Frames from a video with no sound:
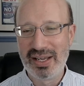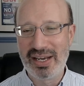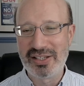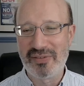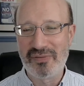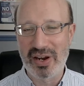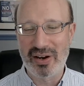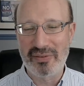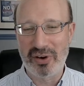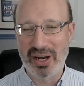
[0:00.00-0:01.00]
it is a
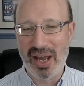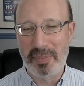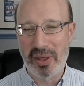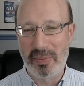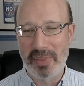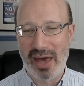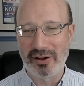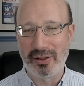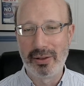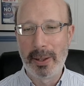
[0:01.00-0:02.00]
very, very uphill
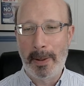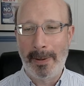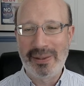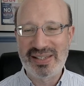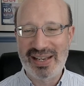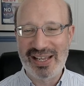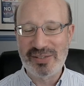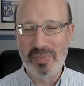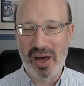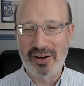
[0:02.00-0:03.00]
battle in
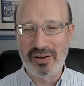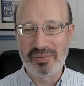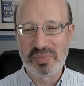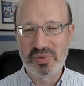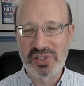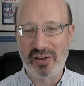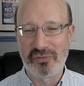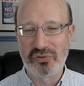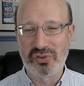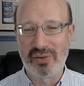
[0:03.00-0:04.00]
today's modern
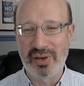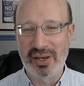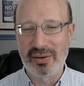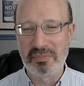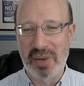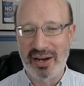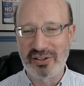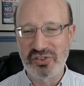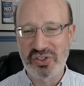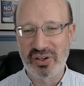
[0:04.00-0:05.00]
self-driven
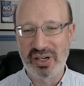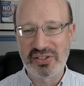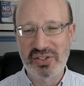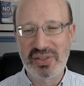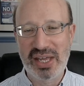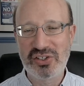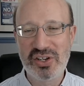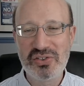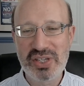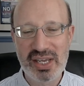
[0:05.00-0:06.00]
buyer's journey. So that's
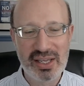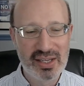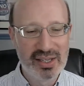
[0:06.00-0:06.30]
using